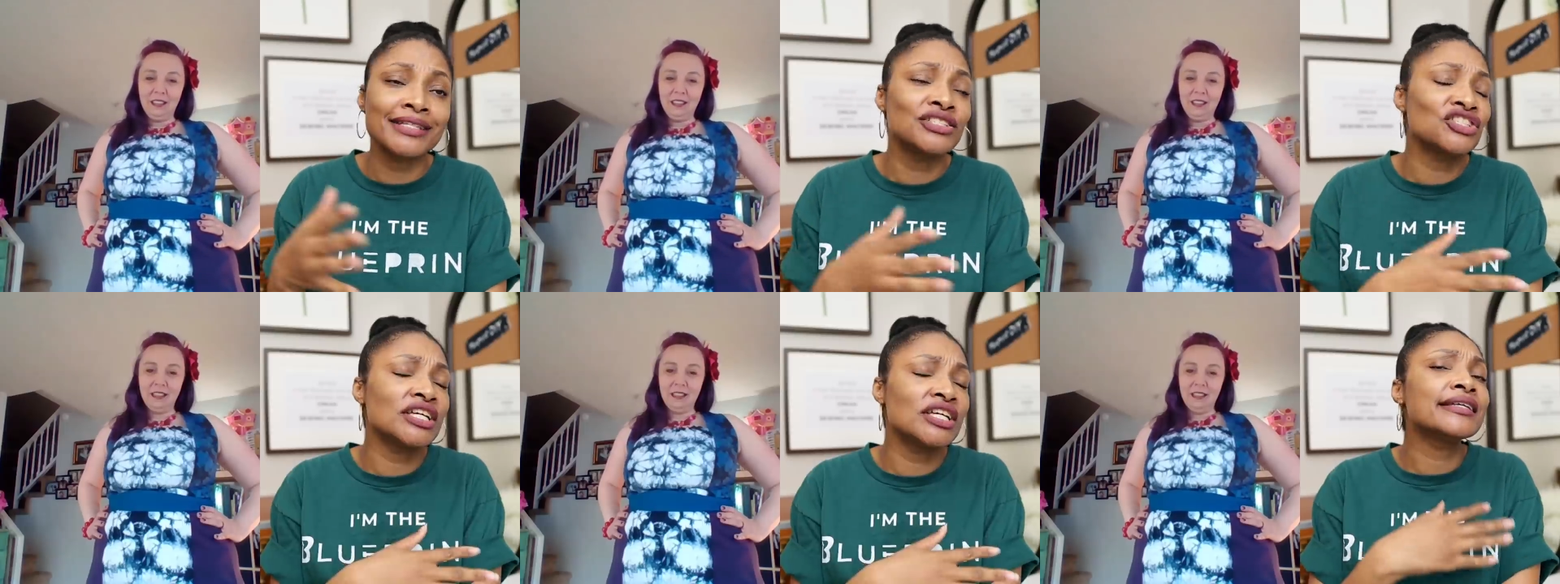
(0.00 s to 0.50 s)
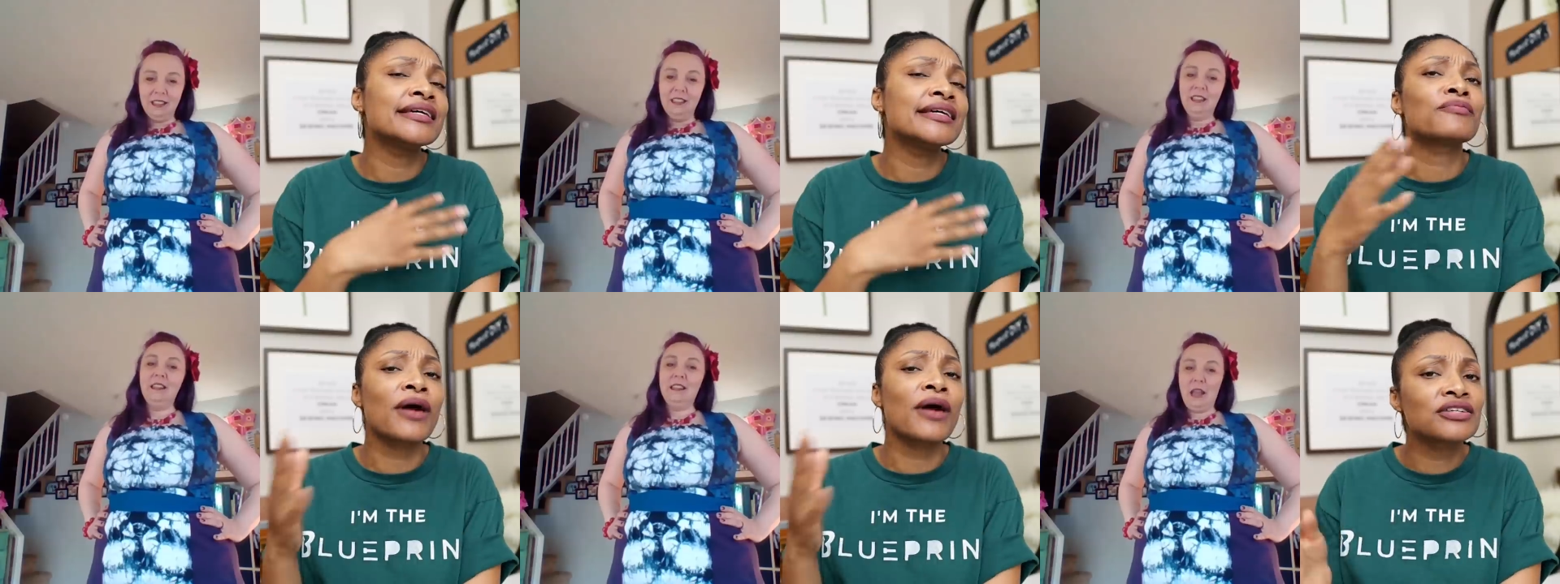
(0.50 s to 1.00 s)
Speaker 1: and she did
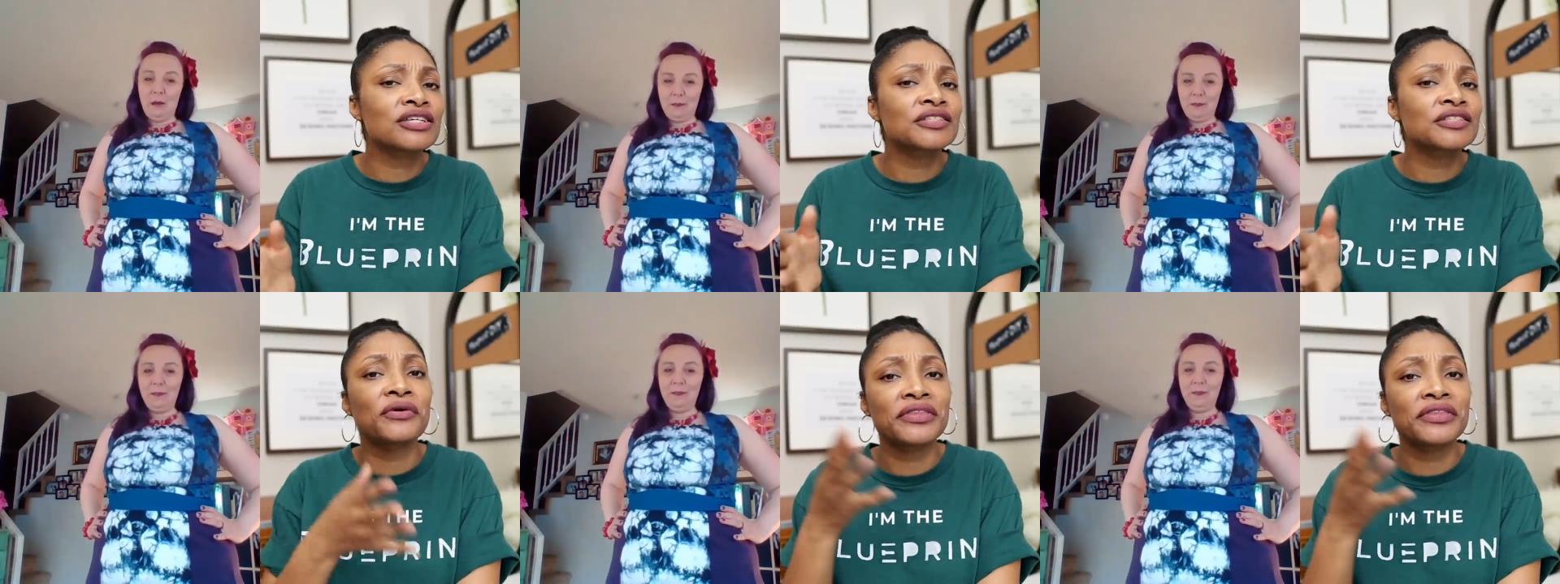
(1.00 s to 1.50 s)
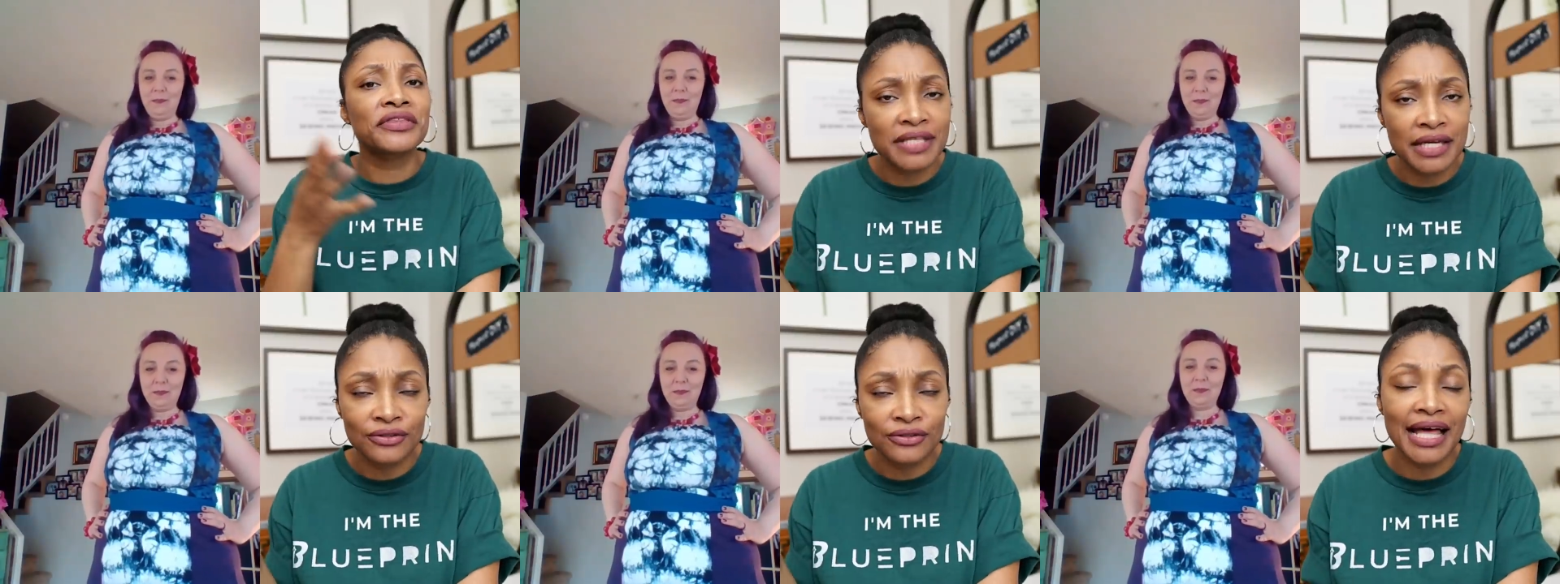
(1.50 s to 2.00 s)
projects for the
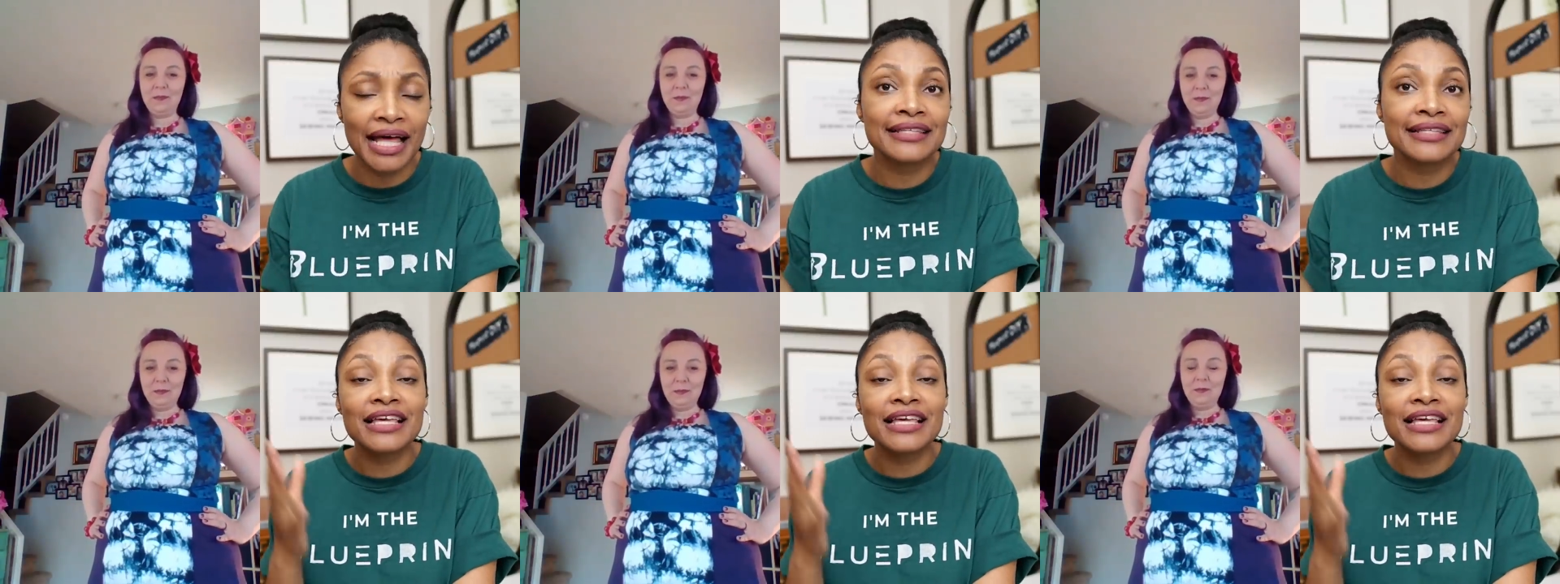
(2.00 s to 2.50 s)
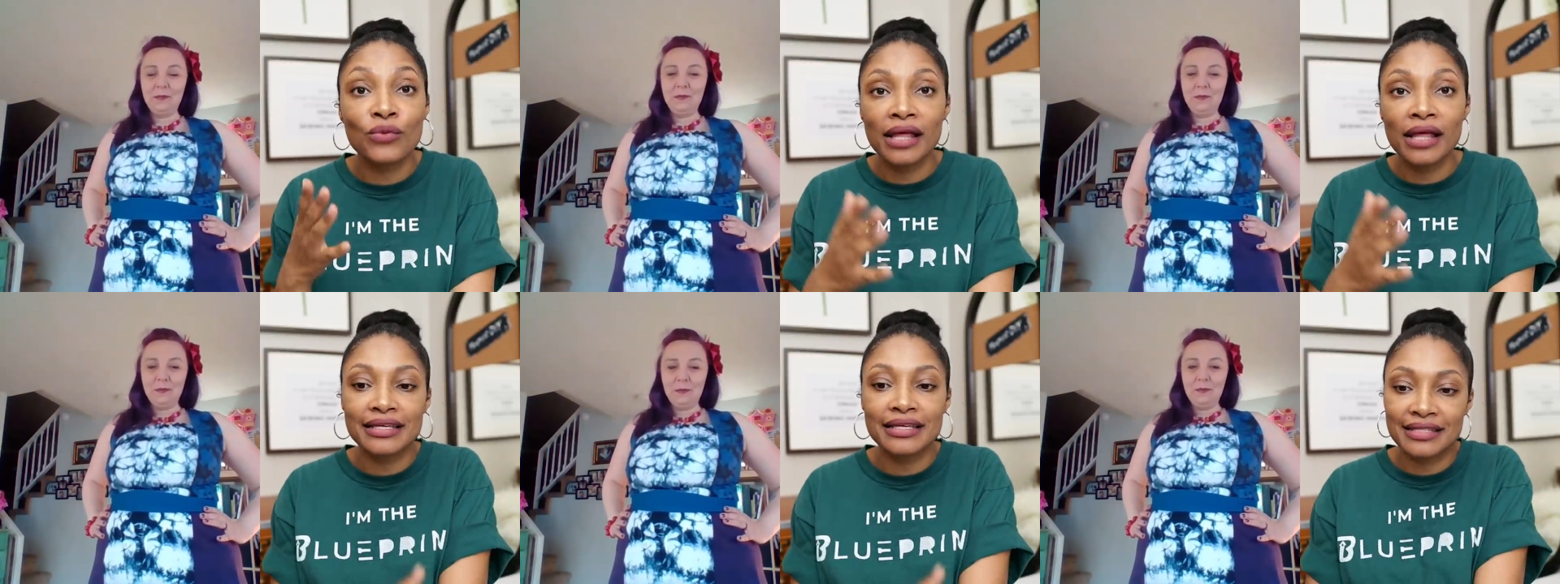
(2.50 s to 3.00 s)
Upcycle class as
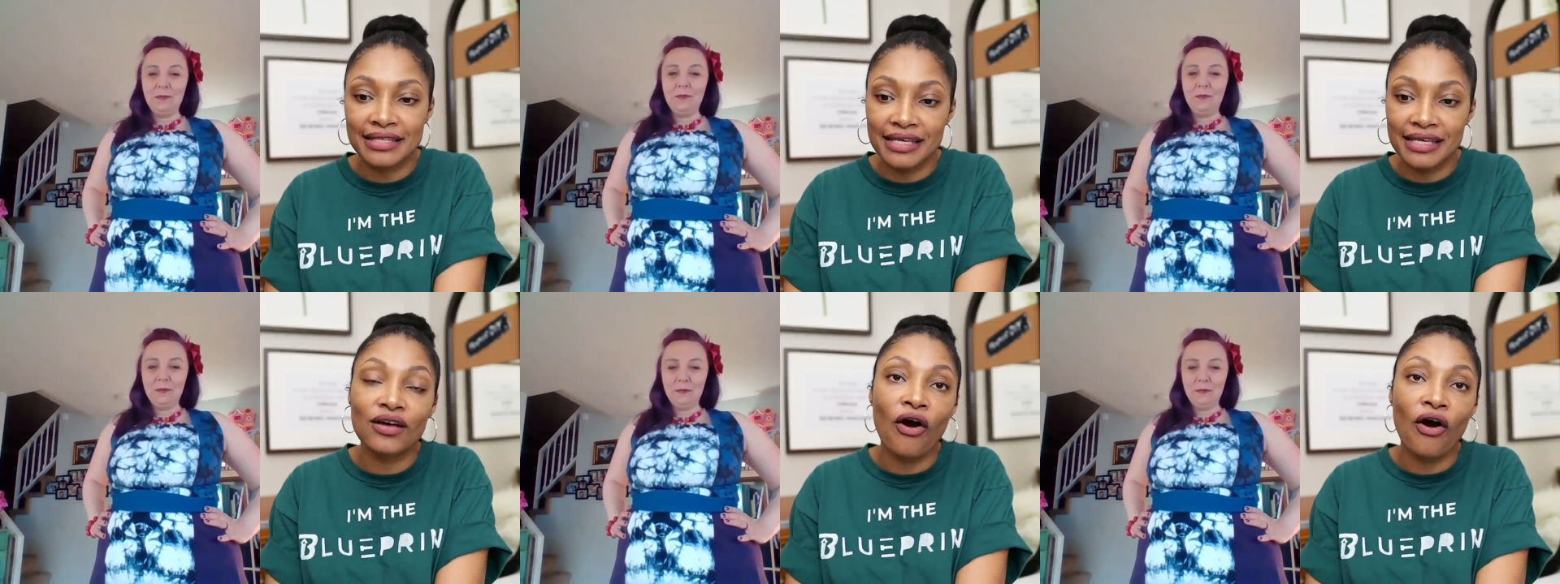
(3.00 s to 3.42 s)
well as this